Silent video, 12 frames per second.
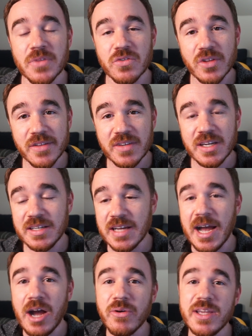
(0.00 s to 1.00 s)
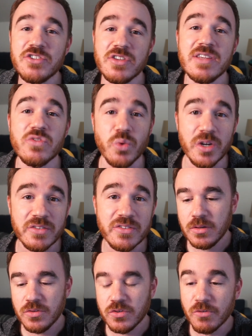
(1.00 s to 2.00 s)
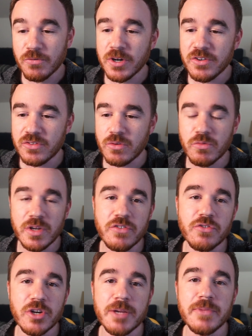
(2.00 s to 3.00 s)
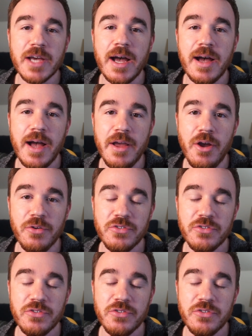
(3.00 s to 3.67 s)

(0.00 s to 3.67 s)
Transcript: So let's get into how each of these works. So first, restream.io.